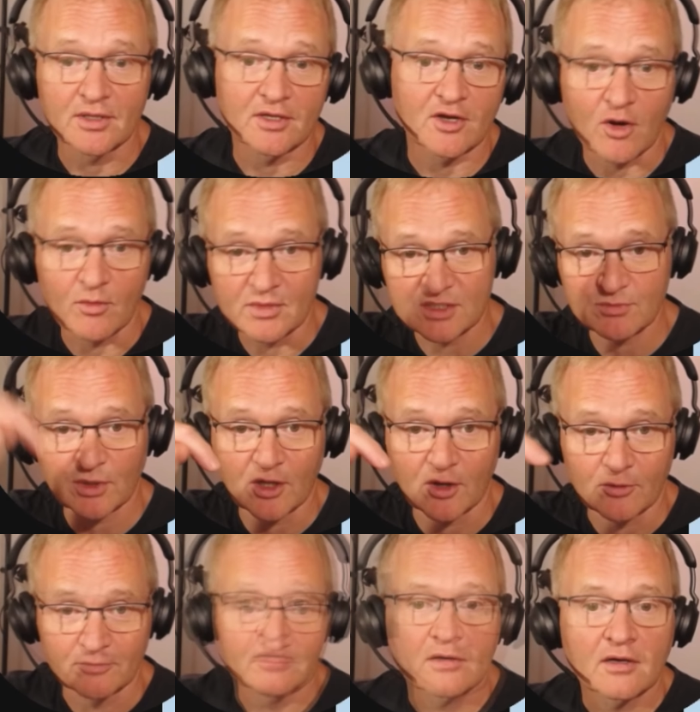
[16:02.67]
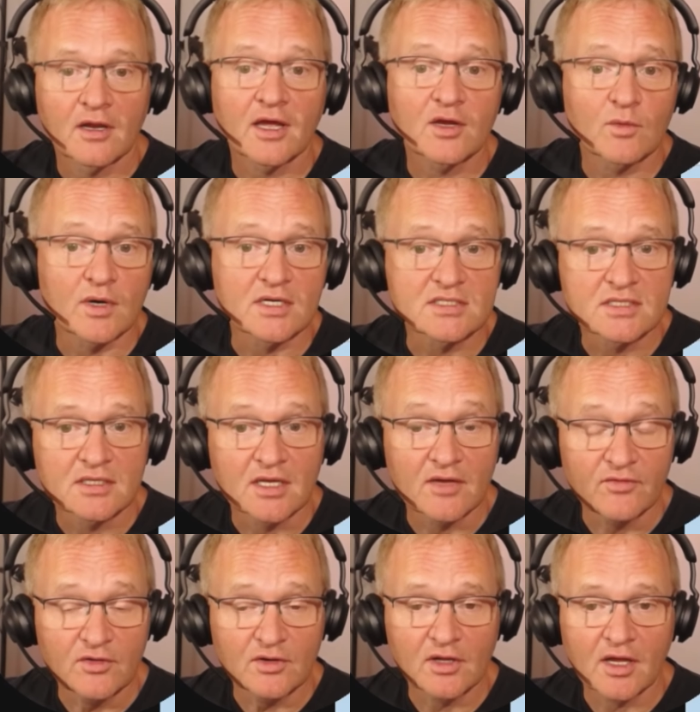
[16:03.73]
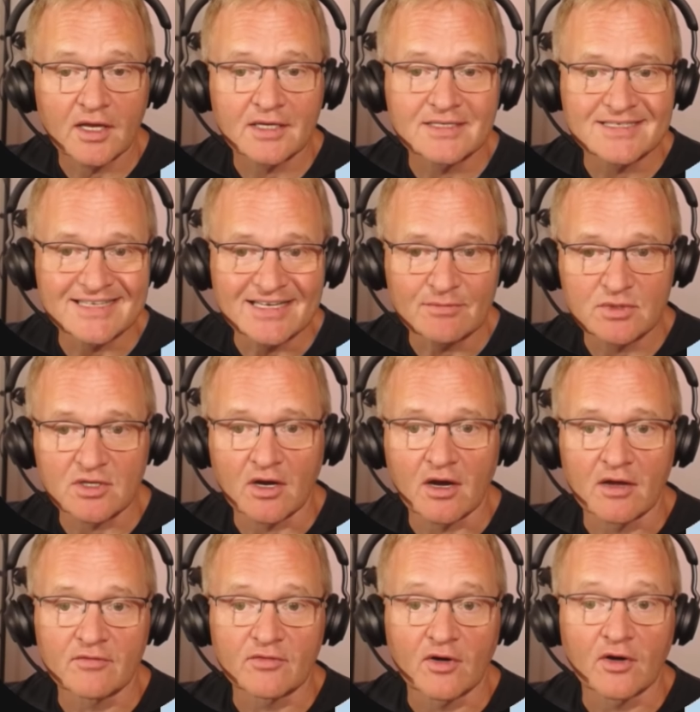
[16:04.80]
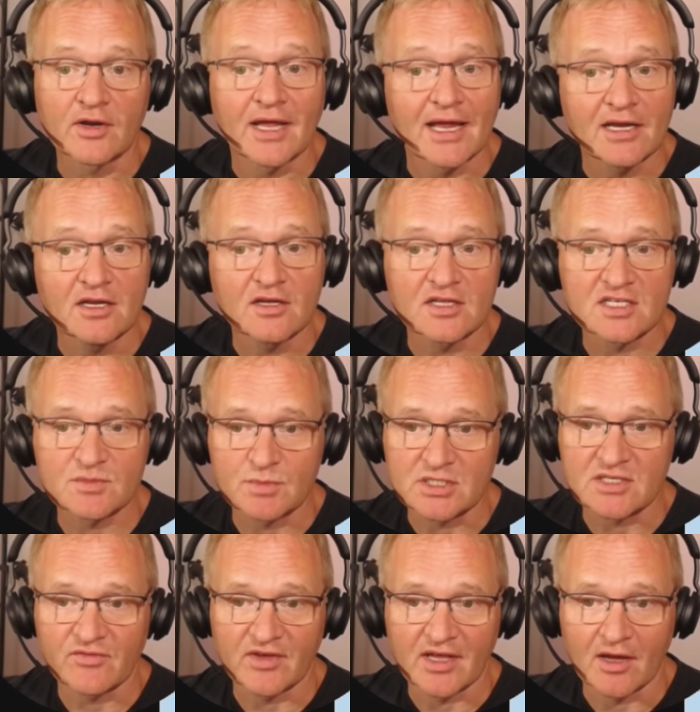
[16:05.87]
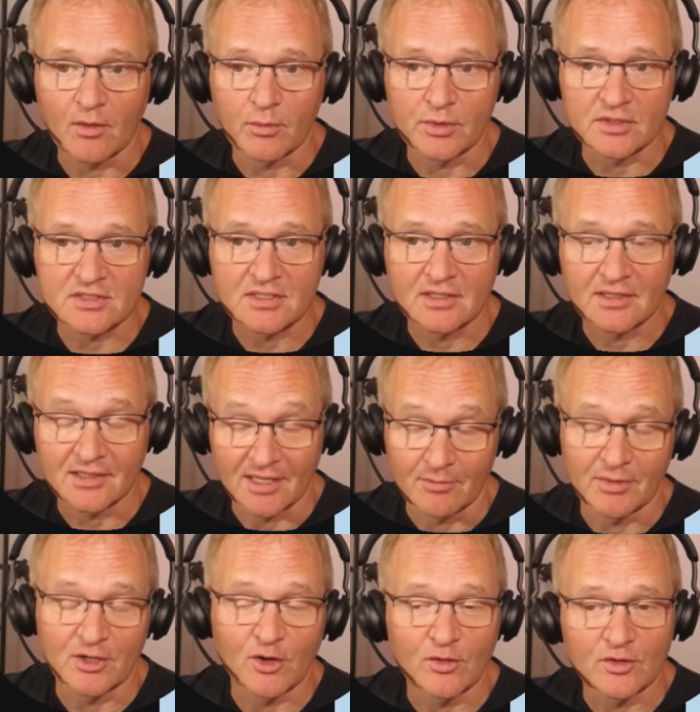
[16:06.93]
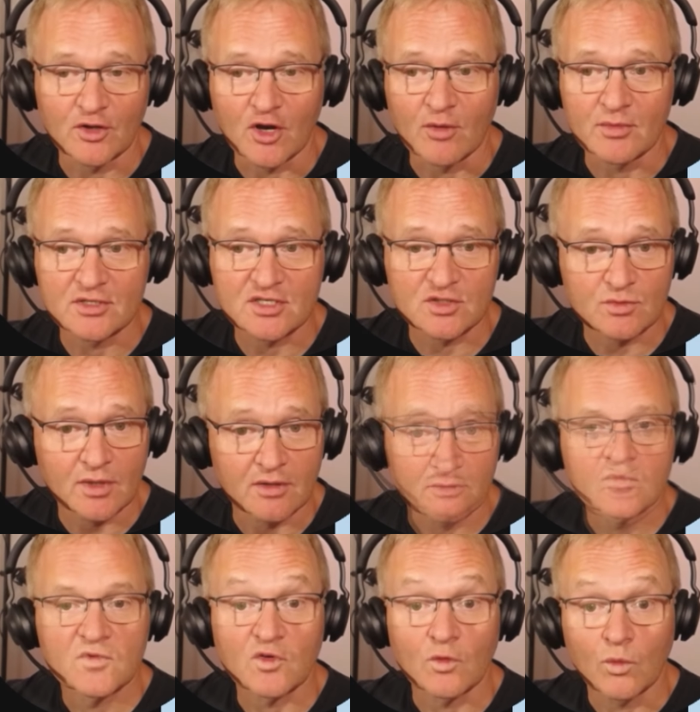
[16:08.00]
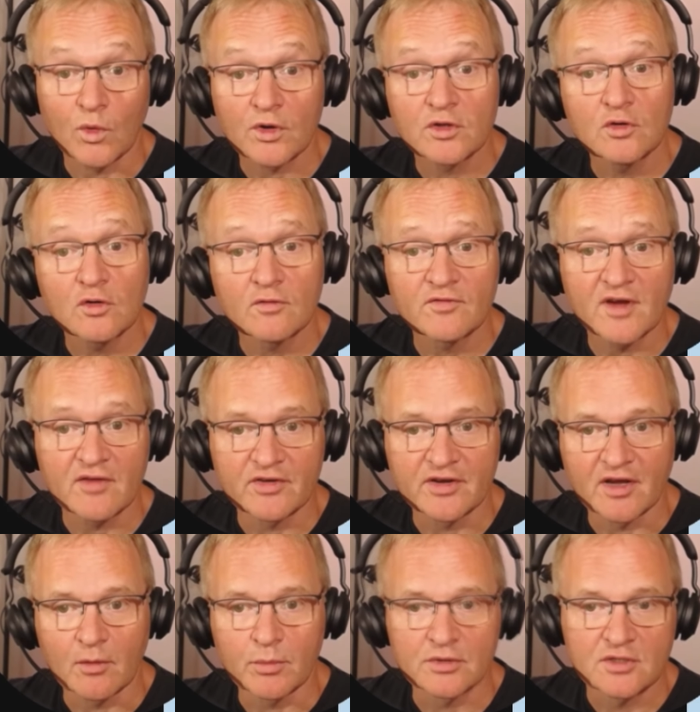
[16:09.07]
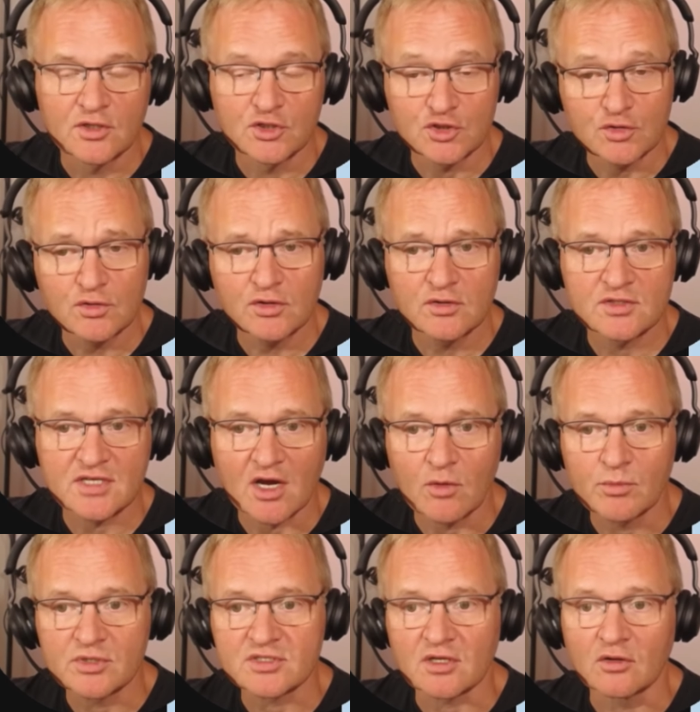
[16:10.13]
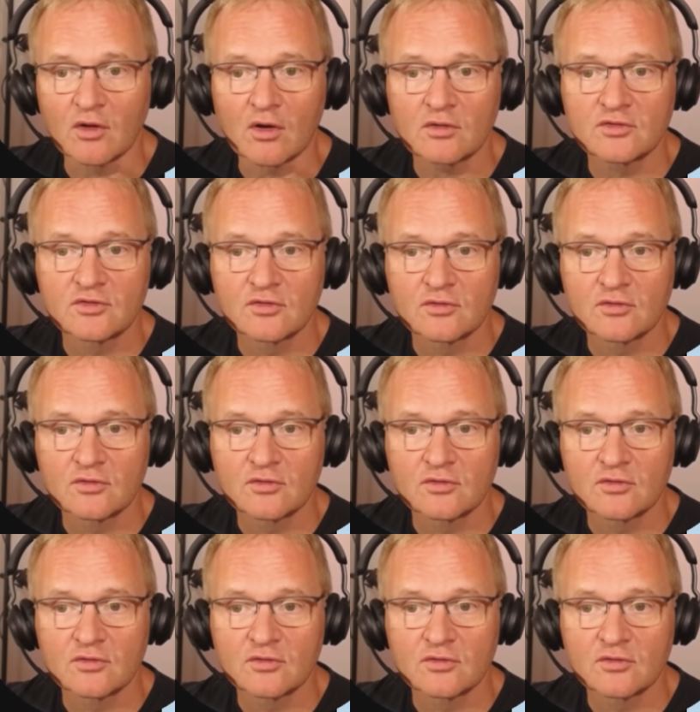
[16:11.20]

the comments below. Likewise, if you'd like a deep dive on any of the specific helpers, let me know in the comments as well. So what are your favorite helpers? Do you use helpers a lot?